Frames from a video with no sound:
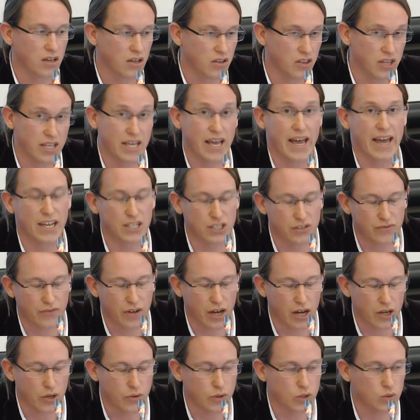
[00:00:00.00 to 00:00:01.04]
the H
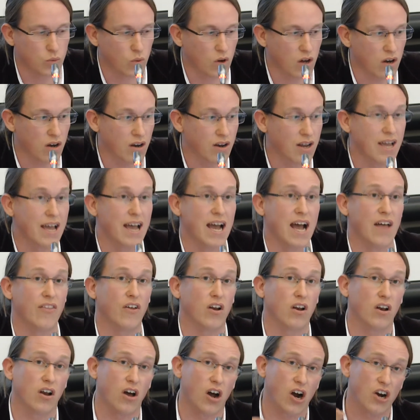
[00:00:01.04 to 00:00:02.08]
value is 1, and the
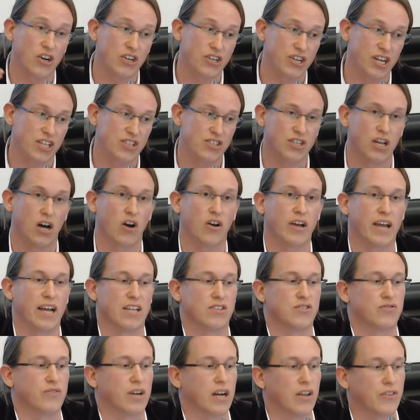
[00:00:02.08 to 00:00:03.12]
larger that cell
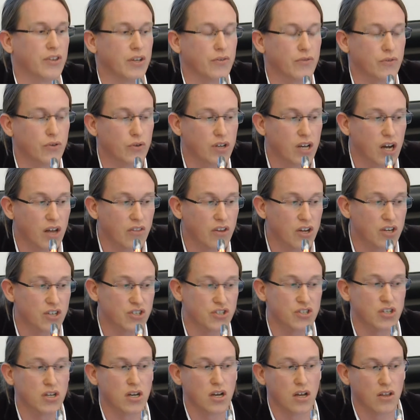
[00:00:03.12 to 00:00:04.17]
gets relative to the
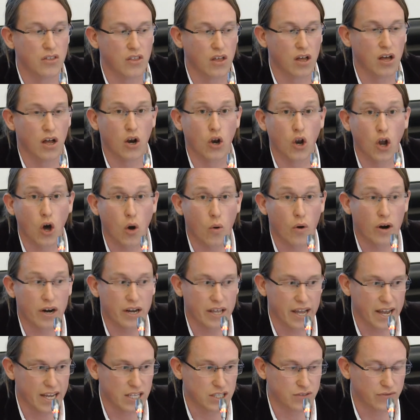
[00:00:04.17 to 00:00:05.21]
others, the lower
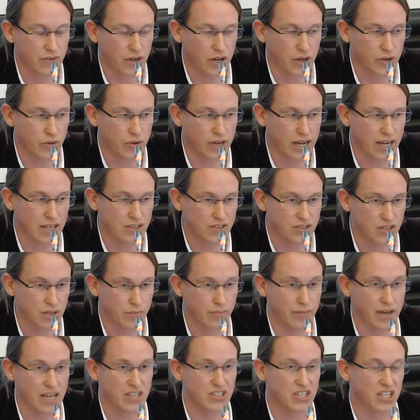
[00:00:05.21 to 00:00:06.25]
the H value gets. And
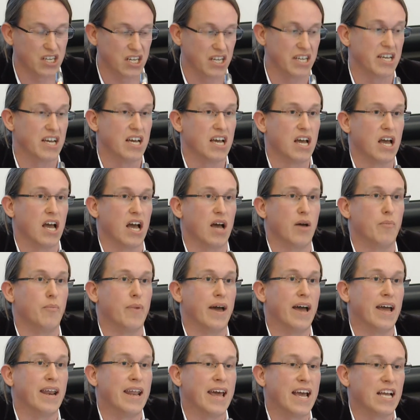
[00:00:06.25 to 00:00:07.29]
basically,
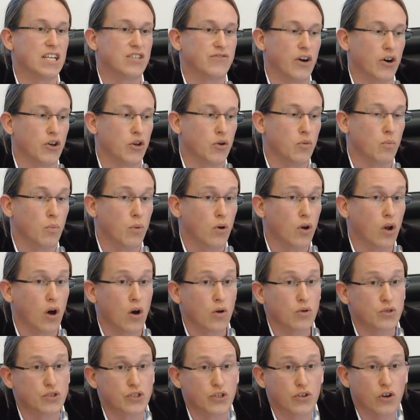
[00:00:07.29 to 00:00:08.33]
an H value
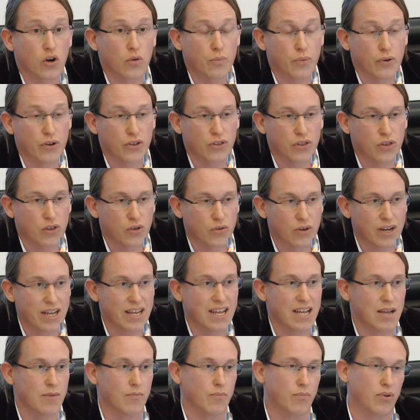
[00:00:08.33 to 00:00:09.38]
below
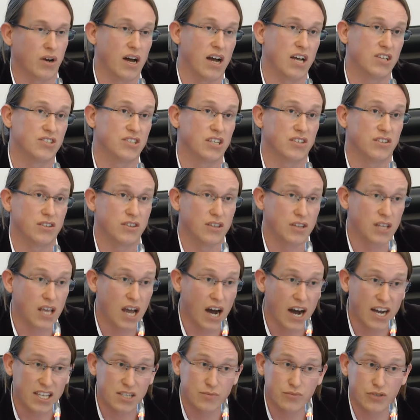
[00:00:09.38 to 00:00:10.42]
0.3 implies that the
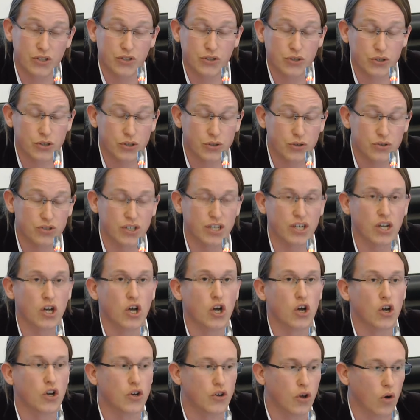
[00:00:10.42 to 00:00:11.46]
items that you're using
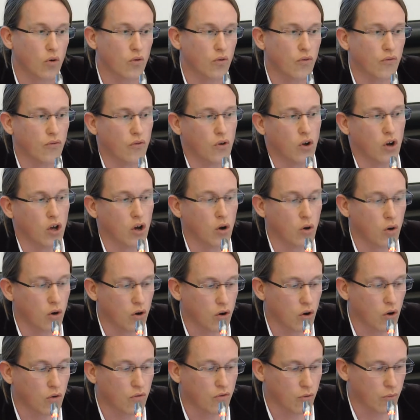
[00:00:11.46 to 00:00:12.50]
don't
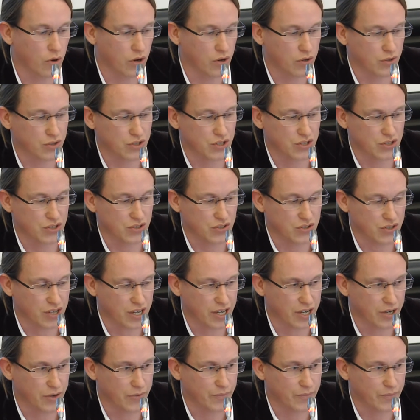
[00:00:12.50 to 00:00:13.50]
form a consistent scale.